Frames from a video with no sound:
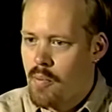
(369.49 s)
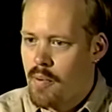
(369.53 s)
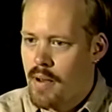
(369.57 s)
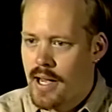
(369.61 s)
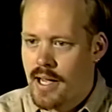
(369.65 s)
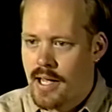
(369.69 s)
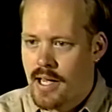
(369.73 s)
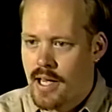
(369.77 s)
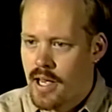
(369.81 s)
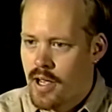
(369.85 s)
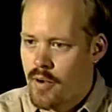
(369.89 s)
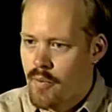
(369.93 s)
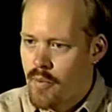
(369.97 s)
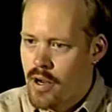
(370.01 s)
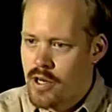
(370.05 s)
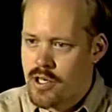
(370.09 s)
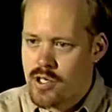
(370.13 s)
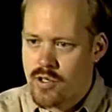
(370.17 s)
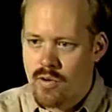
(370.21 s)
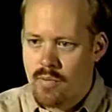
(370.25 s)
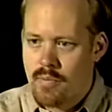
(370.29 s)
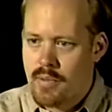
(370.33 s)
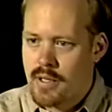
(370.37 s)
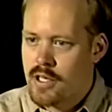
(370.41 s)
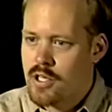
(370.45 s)
I can't write
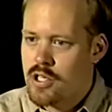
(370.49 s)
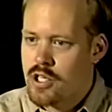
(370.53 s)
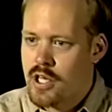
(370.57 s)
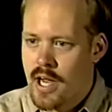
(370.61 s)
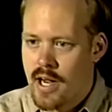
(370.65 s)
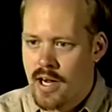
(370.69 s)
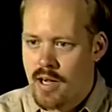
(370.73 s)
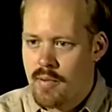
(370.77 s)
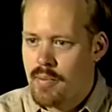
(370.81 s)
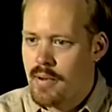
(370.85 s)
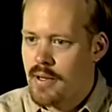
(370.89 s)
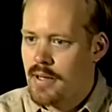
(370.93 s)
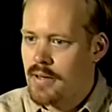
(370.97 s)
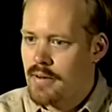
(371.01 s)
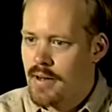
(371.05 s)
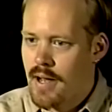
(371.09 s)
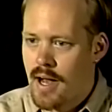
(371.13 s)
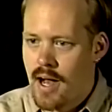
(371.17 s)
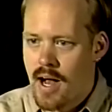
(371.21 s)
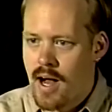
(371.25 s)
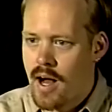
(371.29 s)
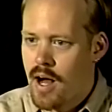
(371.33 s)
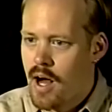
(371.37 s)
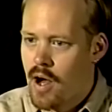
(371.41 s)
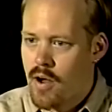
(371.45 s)
you a big check, but
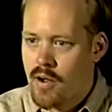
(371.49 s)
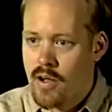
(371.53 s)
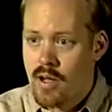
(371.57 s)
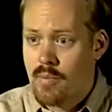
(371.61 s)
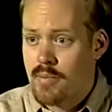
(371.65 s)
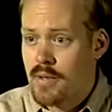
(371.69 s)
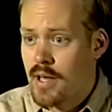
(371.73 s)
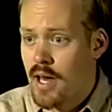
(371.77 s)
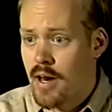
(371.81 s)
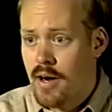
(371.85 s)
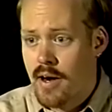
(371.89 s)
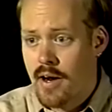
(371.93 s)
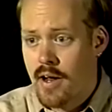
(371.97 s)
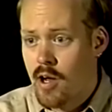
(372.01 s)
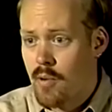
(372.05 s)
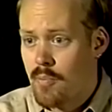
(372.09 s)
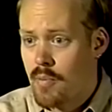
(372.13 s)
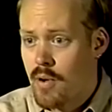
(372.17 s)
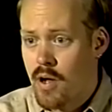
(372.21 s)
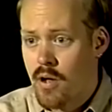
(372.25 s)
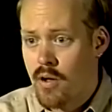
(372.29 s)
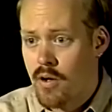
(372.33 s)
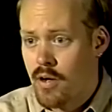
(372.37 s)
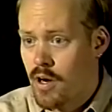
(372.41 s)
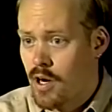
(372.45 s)
I'll come down and help
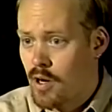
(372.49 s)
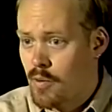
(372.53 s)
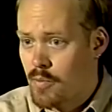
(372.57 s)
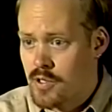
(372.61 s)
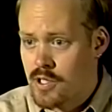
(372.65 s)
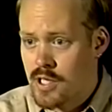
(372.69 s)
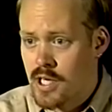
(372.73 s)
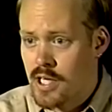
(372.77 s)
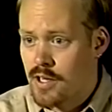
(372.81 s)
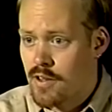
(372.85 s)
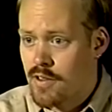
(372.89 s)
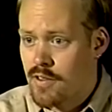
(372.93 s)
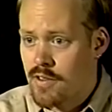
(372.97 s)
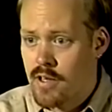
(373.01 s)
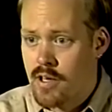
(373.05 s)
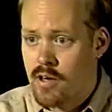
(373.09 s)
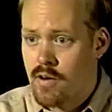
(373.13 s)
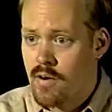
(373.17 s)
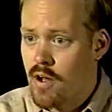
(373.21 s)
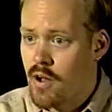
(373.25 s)
haul garbage out of the theater.